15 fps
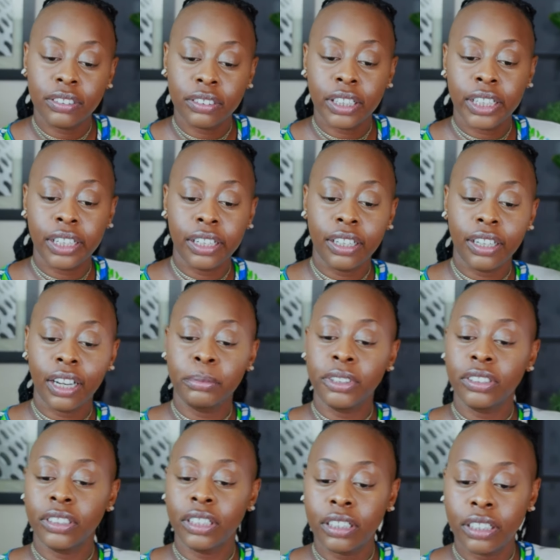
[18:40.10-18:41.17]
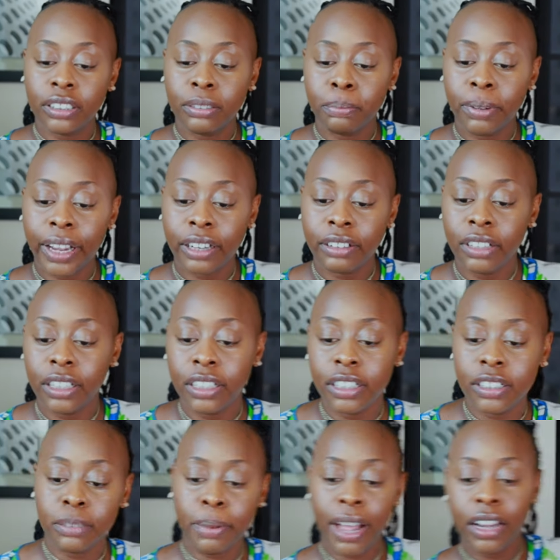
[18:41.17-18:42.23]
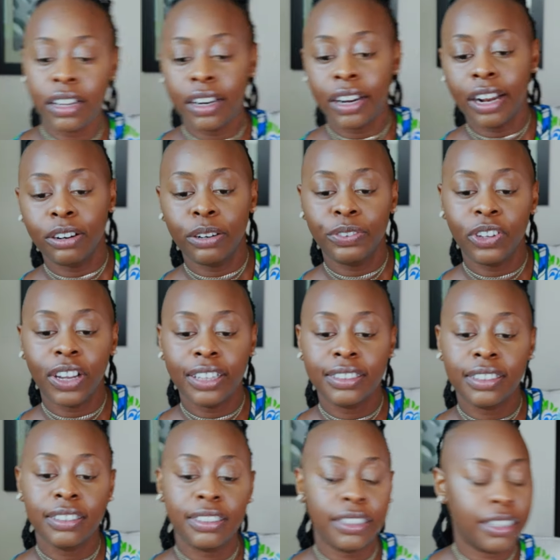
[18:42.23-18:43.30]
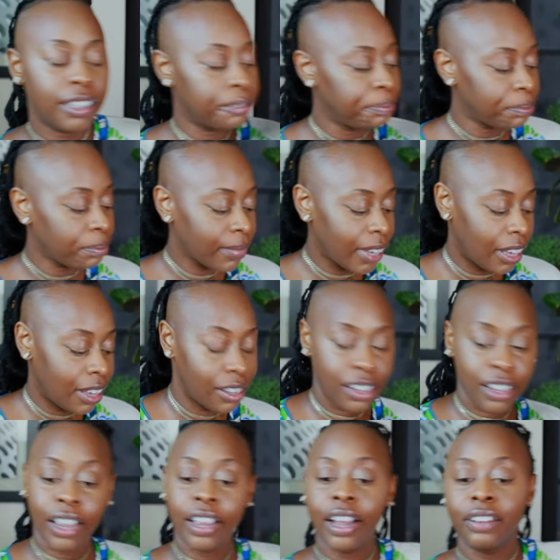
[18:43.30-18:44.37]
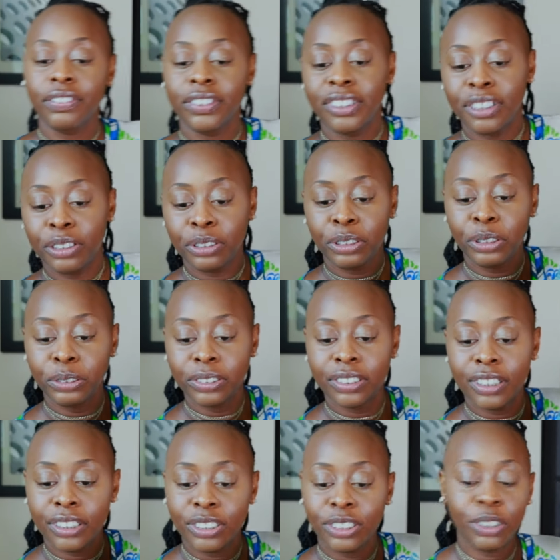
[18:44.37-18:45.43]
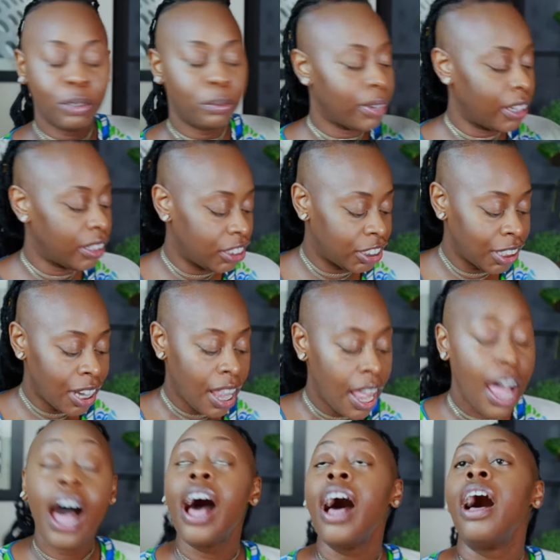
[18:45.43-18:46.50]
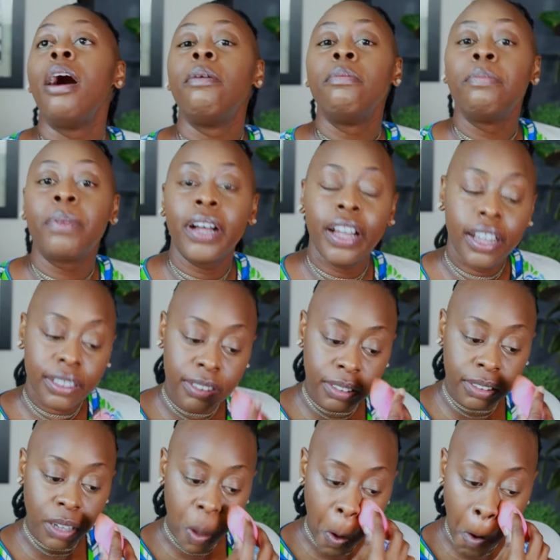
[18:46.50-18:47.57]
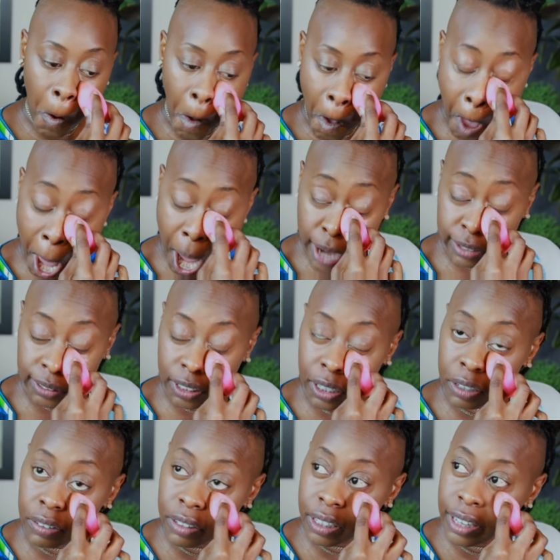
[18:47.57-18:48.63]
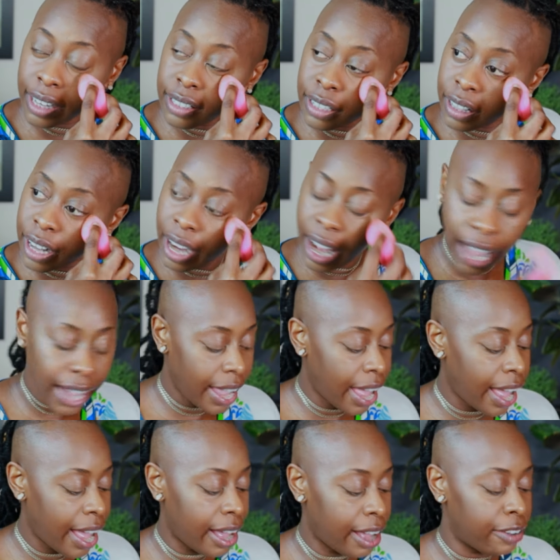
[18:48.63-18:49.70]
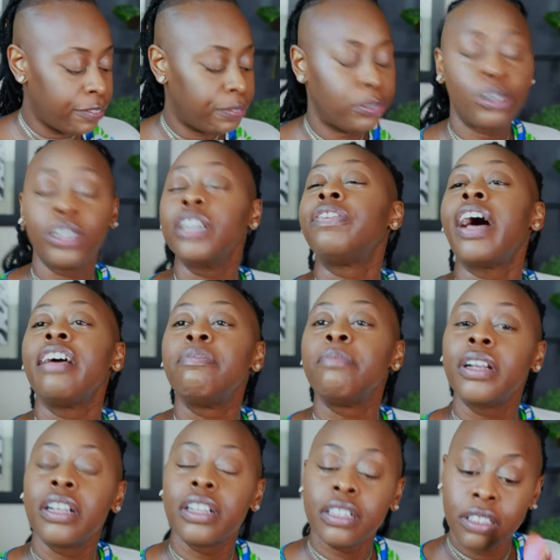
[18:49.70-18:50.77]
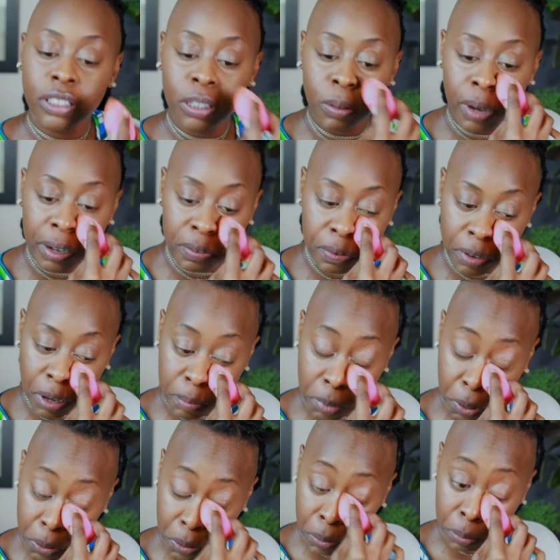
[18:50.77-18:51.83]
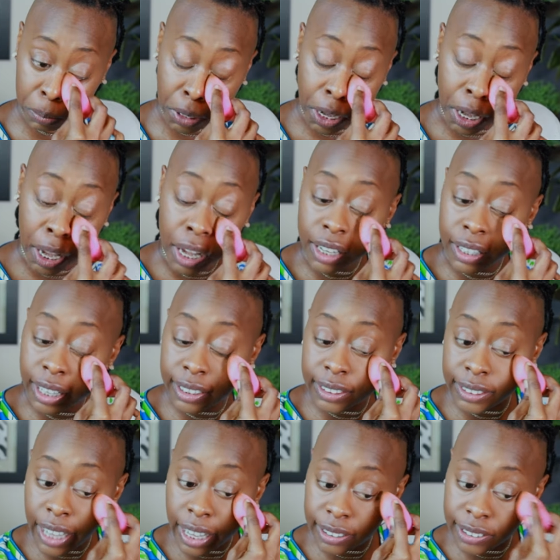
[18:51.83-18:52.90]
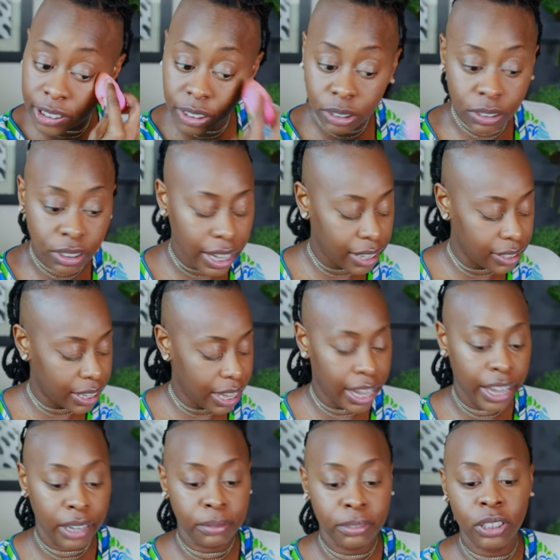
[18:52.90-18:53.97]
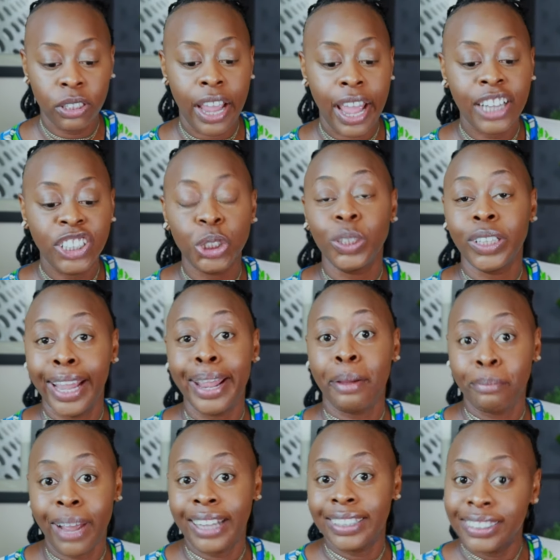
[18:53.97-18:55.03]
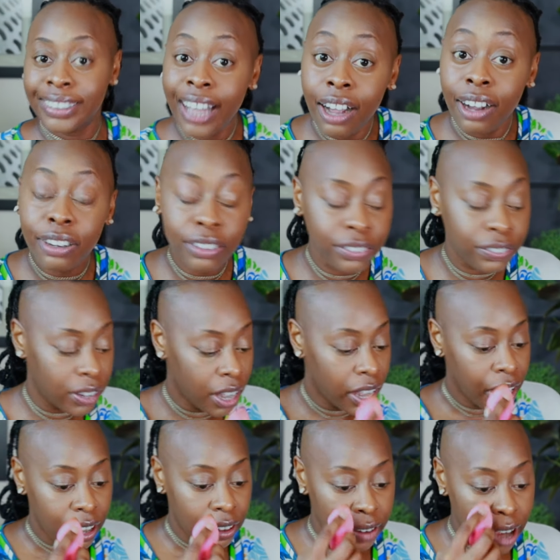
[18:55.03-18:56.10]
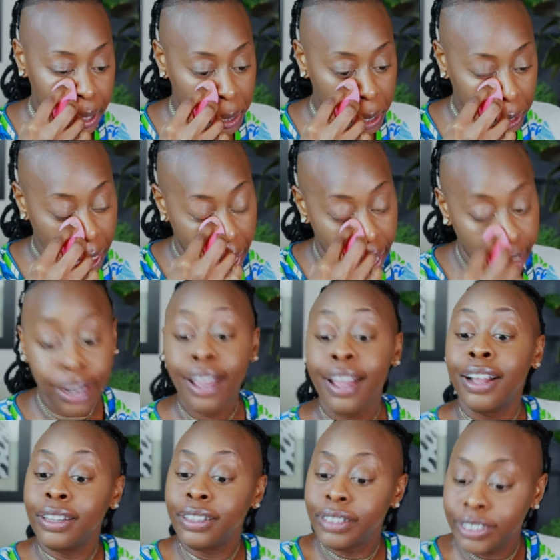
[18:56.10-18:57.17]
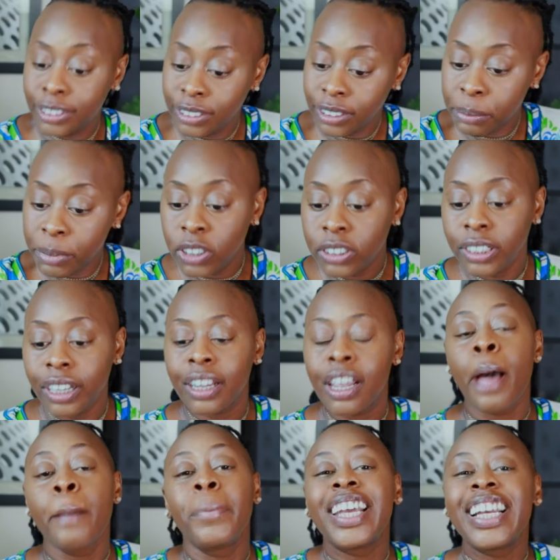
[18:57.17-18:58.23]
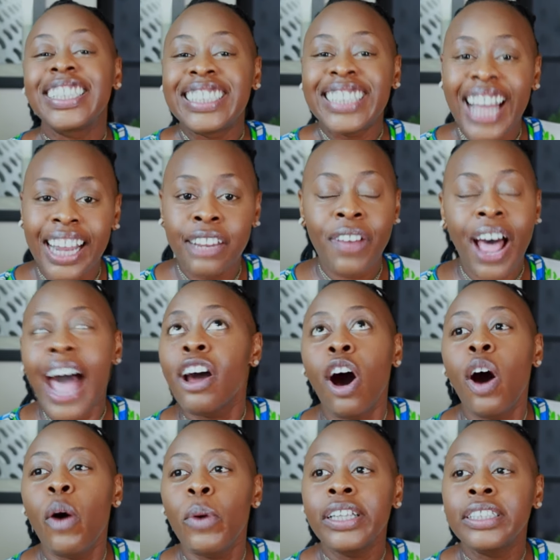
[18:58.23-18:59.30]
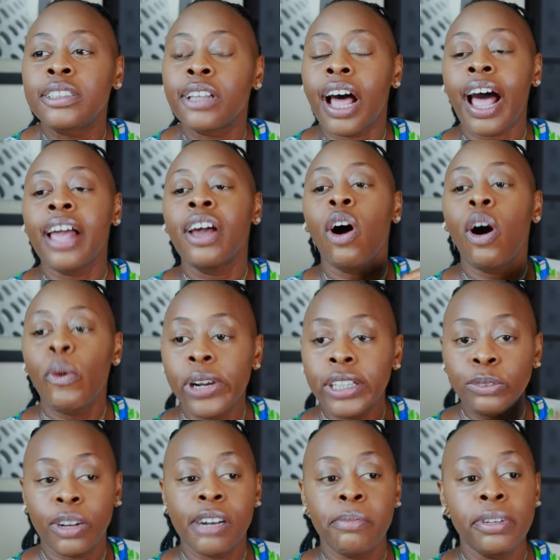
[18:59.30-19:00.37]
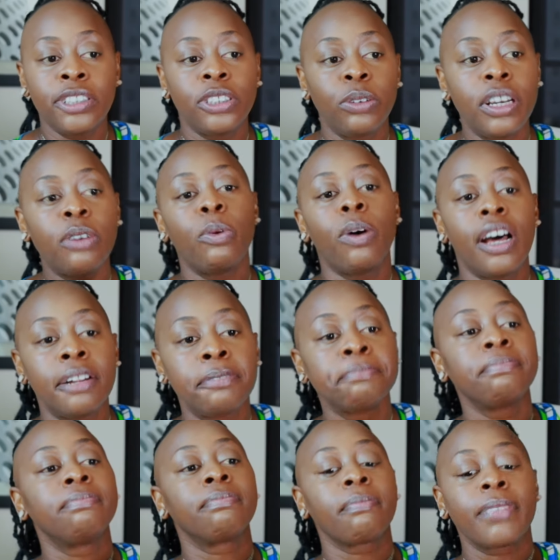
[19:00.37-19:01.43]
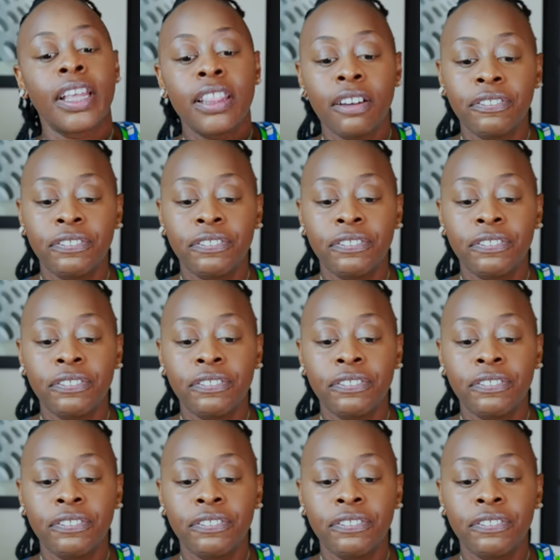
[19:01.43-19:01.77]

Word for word: right? I'm using this Black Radiance palette. I don't know if you guys can see it. I obviously use this so much. Um, but so I started realizing that I have 45 minutes to and from home. And I decided to use that time to educate myself rather than listen to music because 90 I always I always want to be doing what the